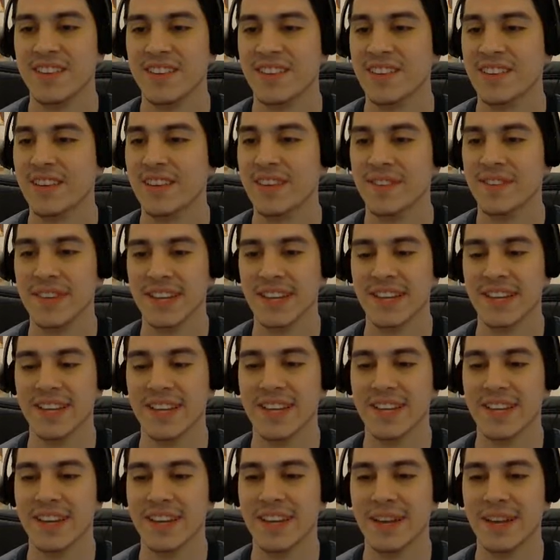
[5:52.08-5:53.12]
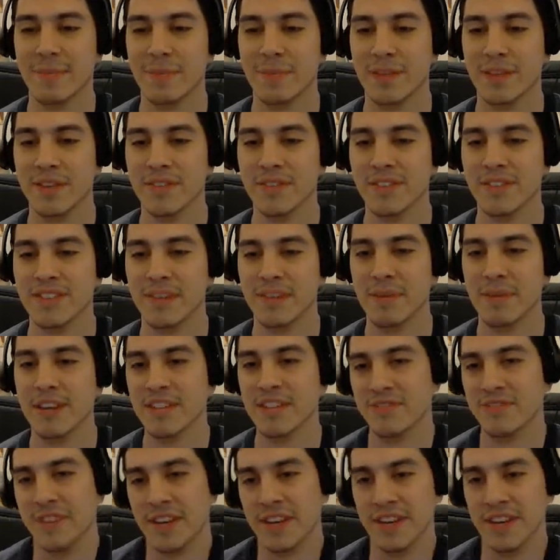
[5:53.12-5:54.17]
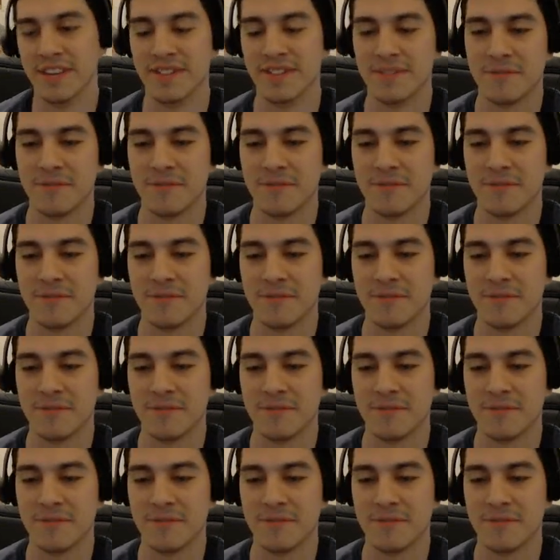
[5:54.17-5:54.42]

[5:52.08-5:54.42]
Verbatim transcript: Oh my god, I can't believe this. I mean, it's fine.